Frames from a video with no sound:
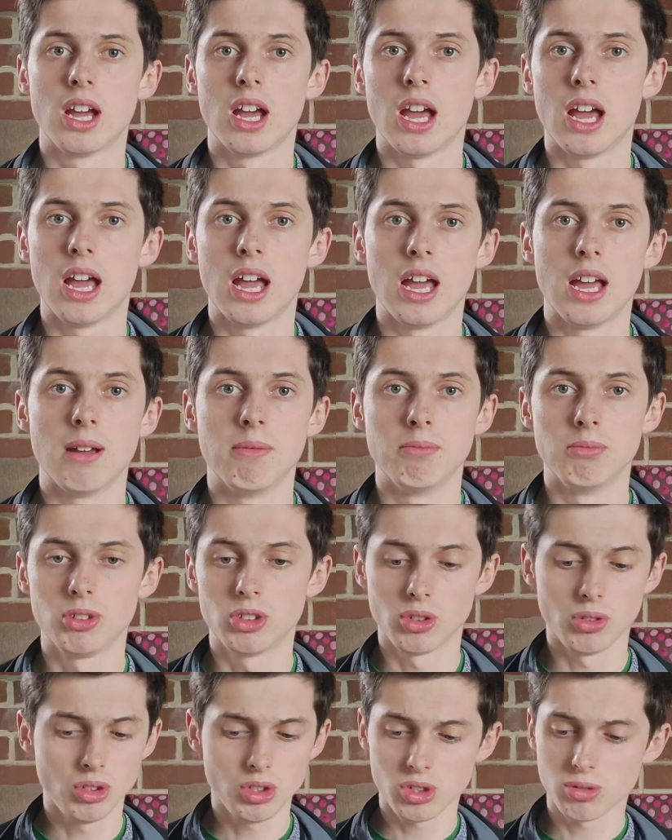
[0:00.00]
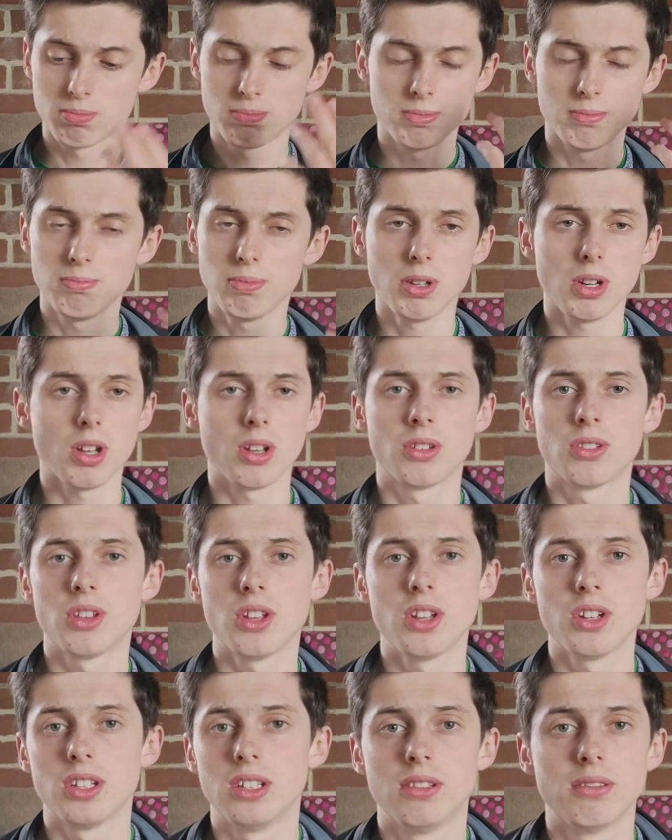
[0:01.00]
So you just put it on
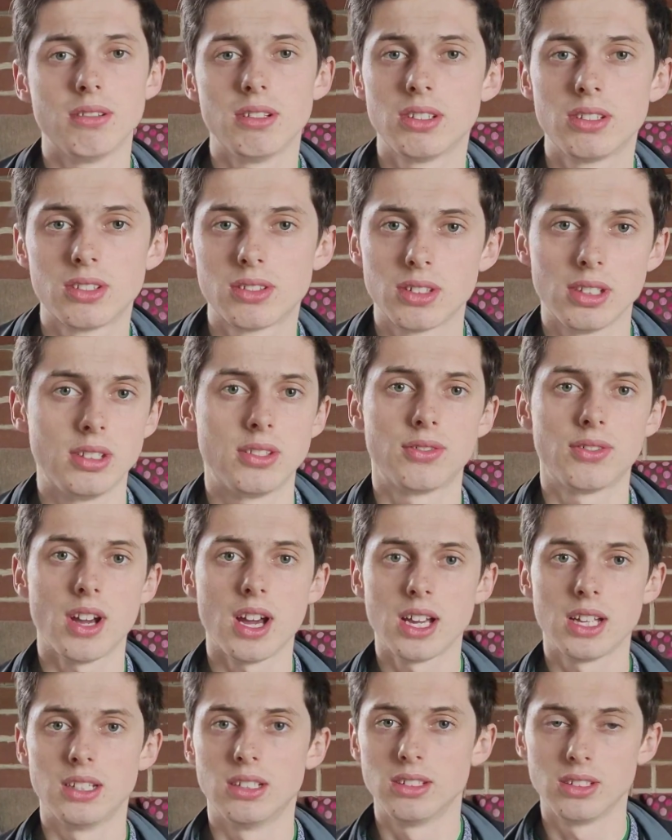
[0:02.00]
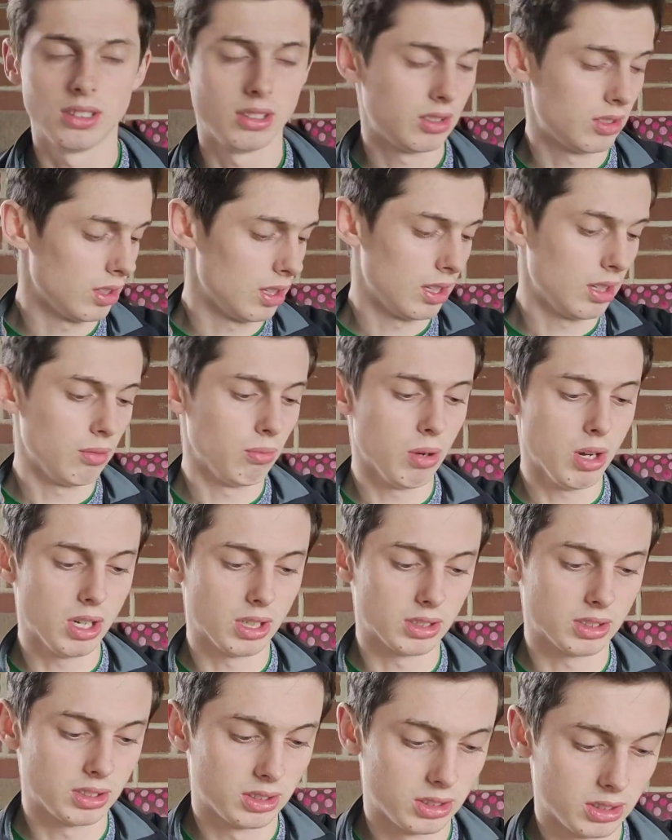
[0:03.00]
30. It's fine. It
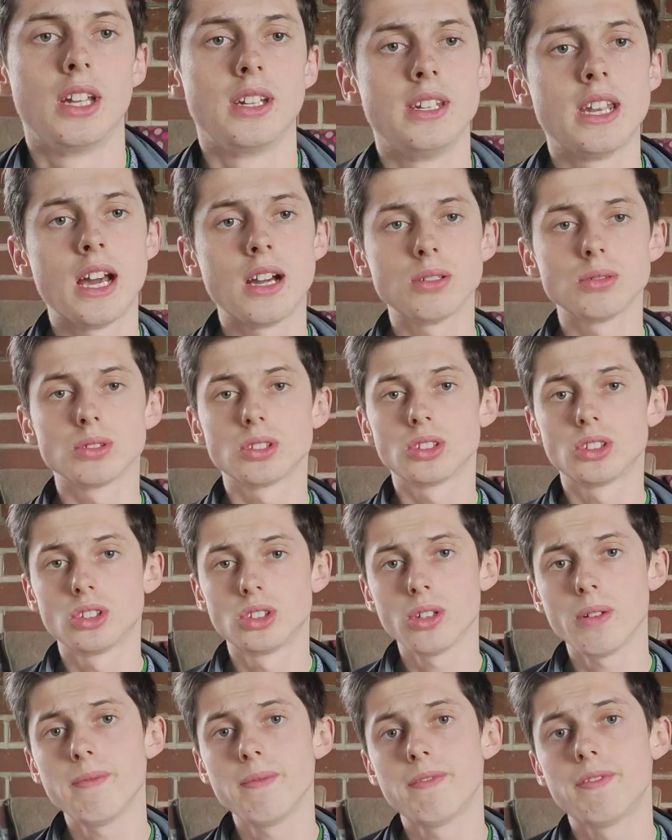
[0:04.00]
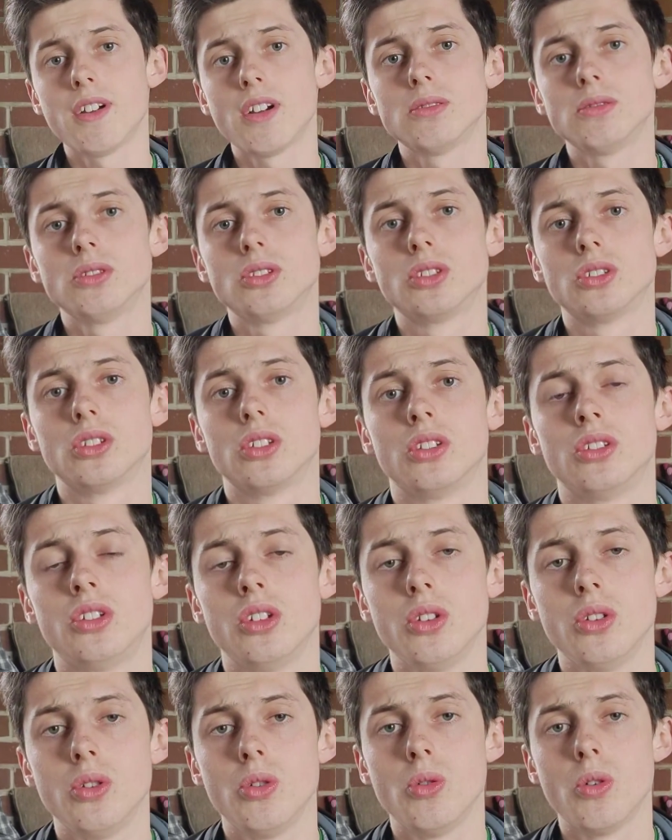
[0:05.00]
works. Now, some phones
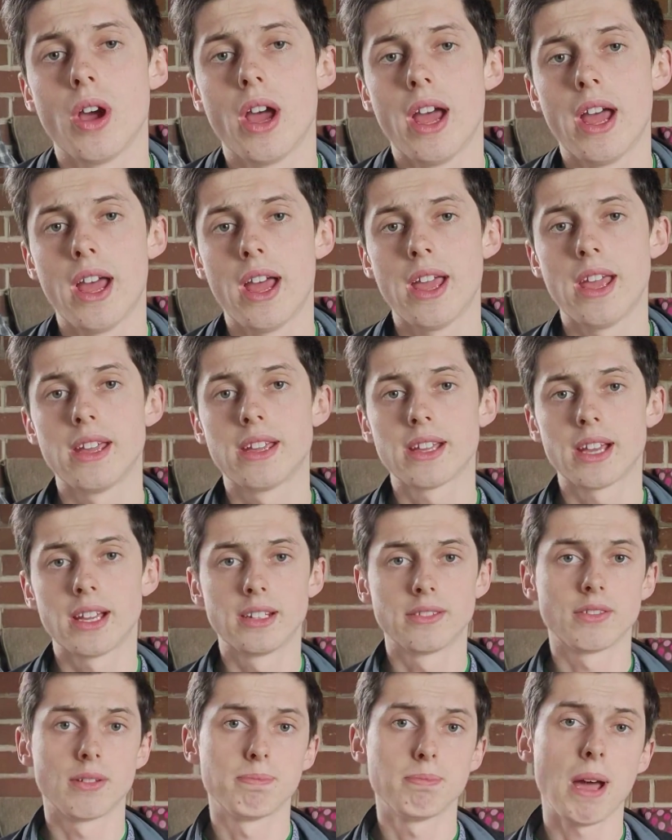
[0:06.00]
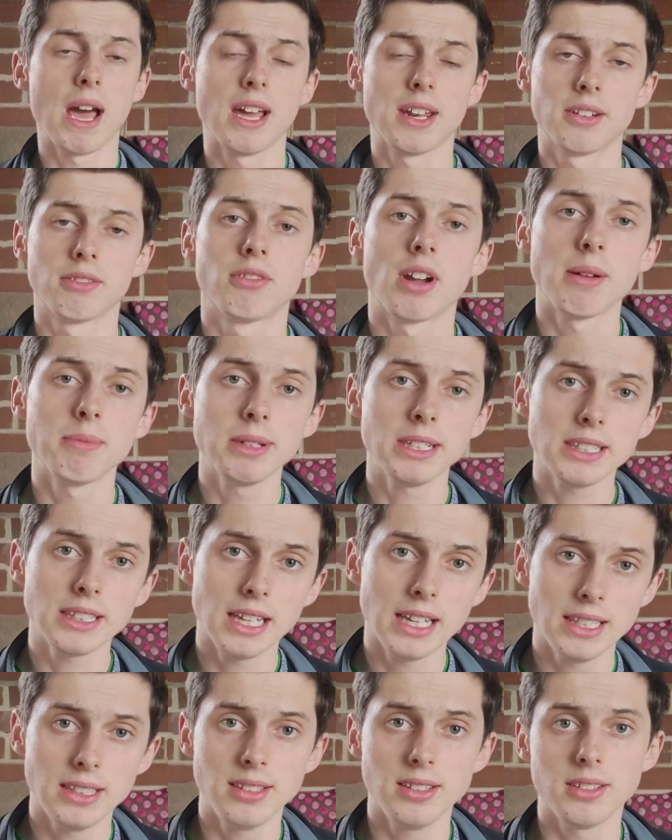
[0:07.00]
do a kind of a panoramic
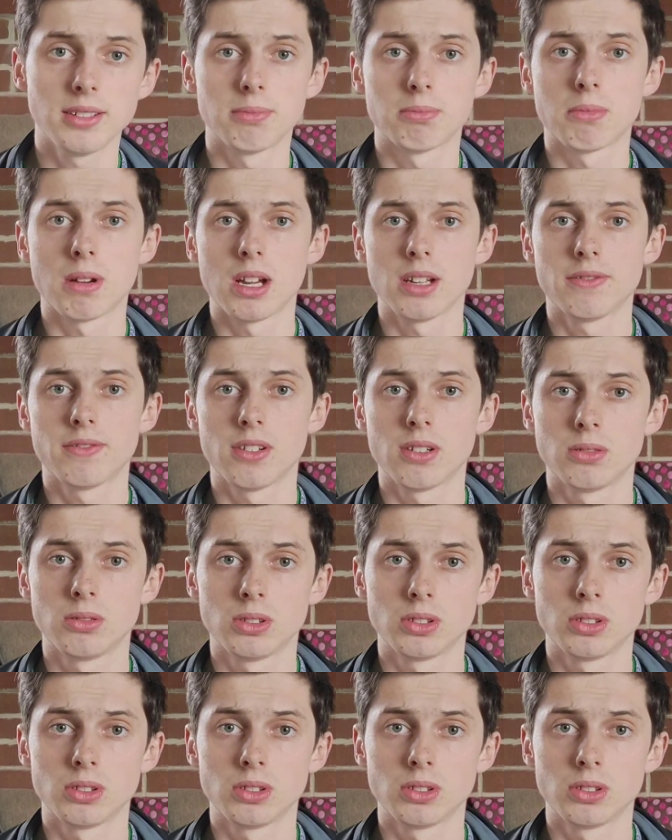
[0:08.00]
lens. My phone